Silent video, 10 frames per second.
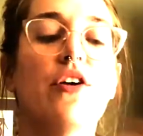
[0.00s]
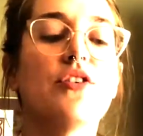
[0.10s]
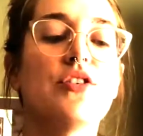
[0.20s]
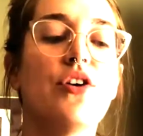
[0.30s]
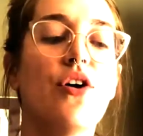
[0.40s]
are
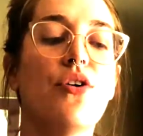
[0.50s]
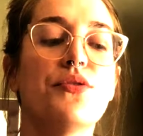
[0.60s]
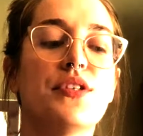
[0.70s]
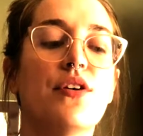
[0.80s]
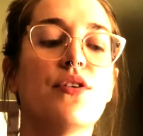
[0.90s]

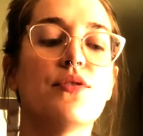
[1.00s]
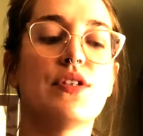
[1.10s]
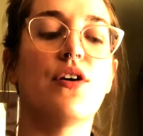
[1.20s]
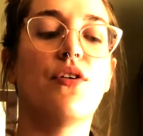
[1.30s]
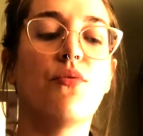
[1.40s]

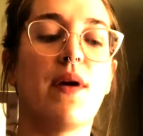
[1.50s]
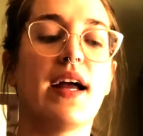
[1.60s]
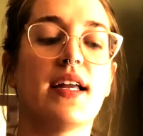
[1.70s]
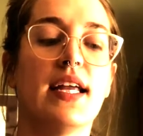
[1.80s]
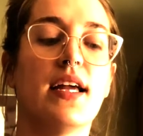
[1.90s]
so
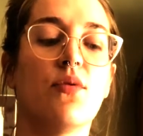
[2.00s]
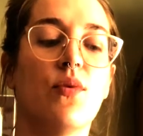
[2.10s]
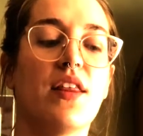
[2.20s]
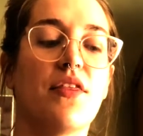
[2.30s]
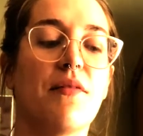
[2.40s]
reckoning
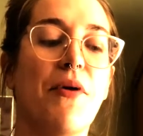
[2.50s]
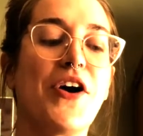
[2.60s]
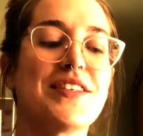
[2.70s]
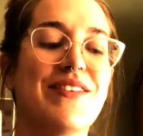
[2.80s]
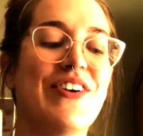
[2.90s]
with the
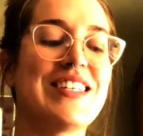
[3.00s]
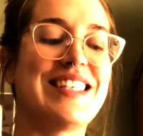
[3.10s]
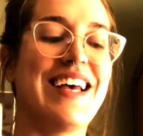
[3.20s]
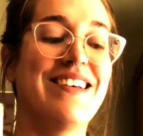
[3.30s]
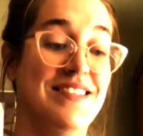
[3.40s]
parts of
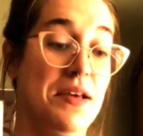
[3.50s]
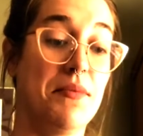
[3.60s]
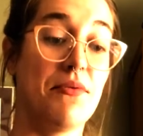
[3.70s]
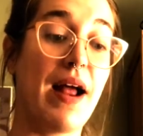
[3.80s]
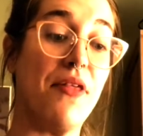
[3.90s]
ourselves that
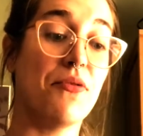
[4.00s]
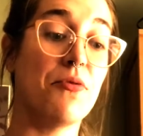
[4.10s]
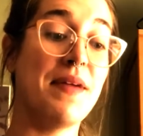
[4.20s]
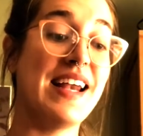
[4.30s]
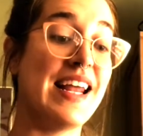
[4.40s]
we'd rather
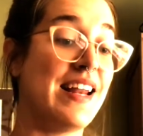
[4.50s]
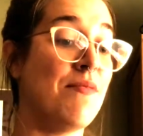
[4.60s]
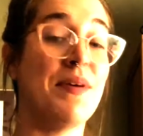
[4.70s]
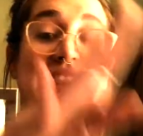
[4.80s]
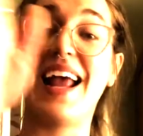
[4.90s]
remain
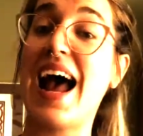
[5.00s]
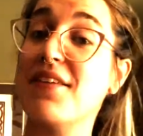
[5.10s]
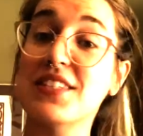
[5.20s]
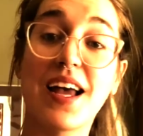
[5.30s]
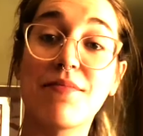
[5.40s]
hidden, but they
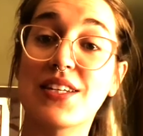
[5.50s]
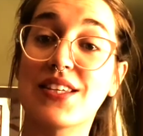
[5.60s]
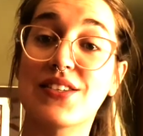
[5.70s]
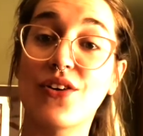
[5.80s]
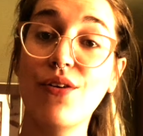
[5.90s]
have to come to the
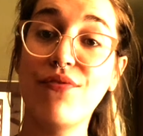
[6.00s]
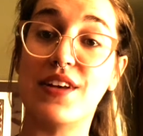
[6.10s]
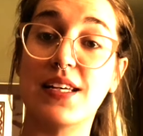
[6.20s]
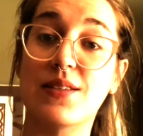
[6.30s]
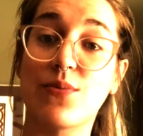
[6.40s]

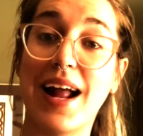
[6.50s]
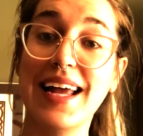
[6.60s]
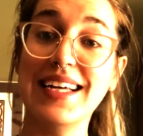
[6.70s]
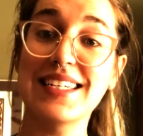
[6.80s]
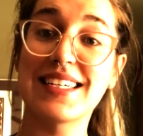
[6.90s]
surface,
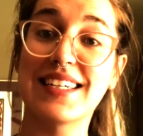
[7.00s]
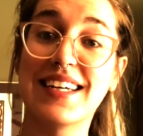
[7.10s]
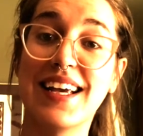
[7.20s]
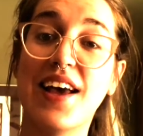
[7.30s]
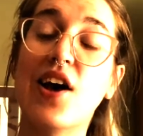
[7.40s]
right?
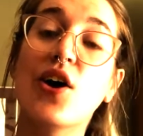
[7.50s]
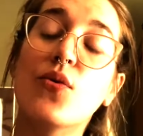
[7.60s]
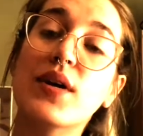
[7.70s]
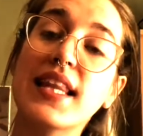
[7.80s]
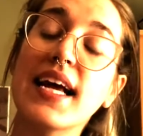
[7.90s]

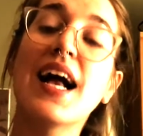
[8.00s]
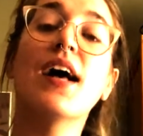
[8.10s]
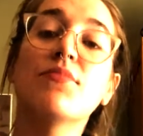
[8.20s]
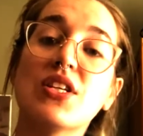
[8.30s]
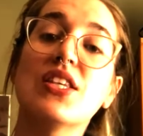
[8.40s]
When they
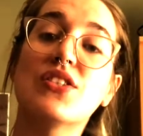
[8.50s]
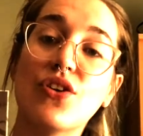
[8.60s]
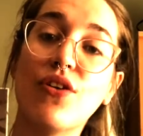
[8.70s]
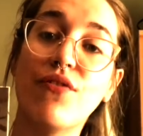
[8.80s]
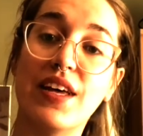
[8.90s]
come to the
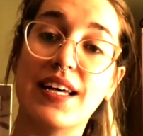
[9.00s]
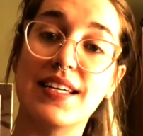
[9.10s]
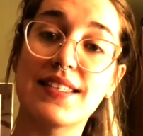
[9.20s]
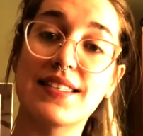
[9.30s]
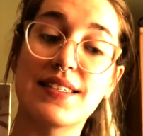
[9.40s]

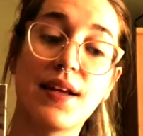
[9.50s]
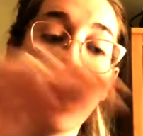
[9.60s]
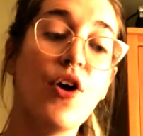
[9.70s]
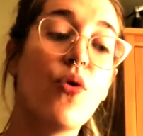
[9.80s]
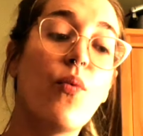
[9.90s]
surface,
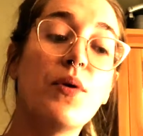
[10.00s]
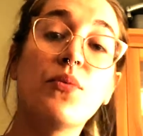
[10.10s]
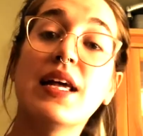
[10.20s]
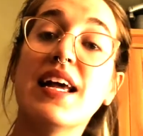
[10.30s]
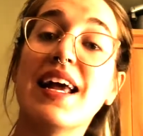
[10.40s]
when we